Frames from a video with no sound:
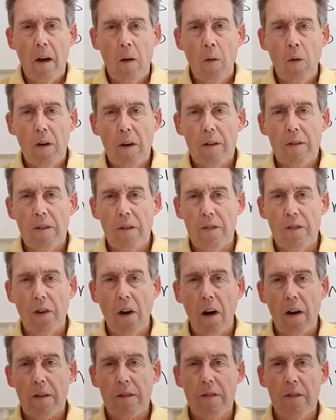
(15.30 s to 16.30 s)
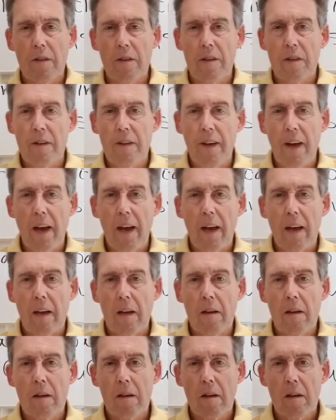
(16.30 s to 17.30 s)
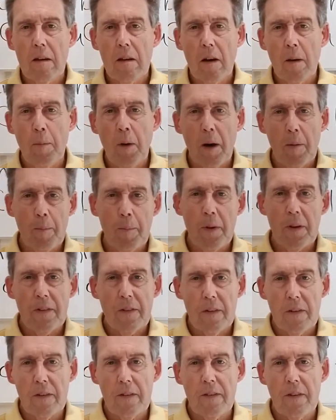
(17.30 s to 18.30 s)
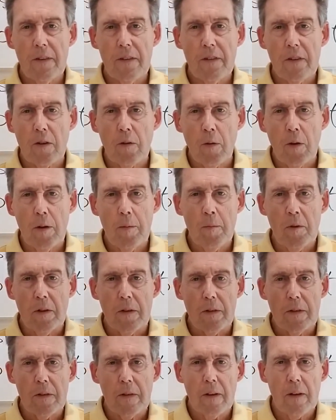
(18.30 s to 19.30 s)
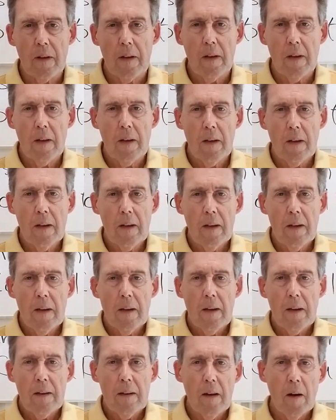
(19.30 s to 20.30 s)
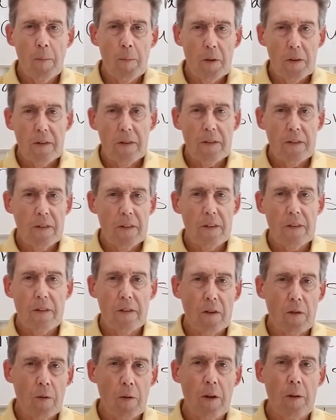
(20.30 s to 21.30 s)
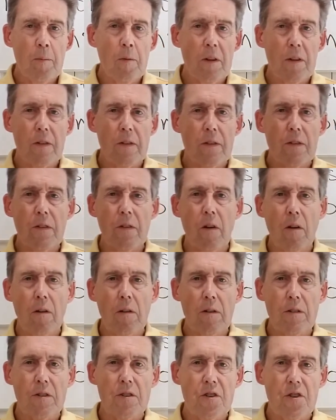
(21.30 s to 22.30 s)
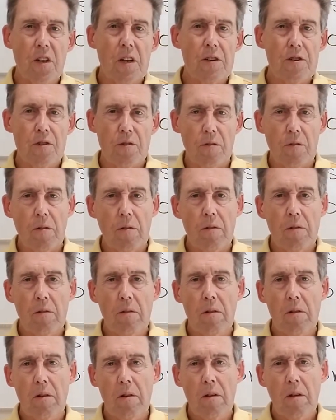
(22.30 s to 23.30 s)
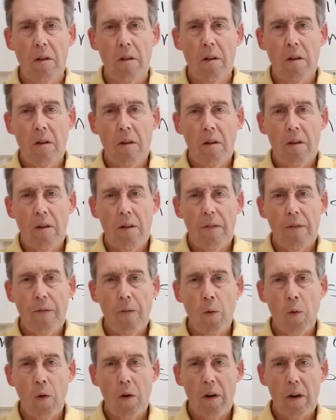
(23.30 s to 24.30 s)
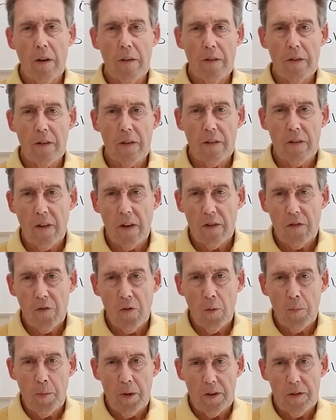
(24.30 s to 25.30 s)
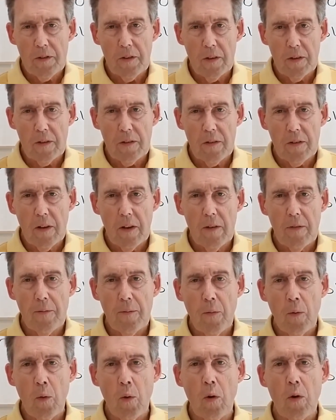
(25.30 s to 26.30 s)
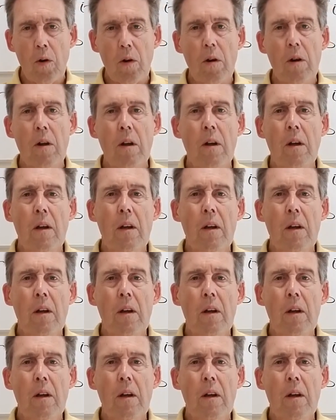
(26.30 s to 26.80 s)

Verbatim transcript: Wanted to talk to you today about business disagreements. Now, business disagreements are essential for a successful business and for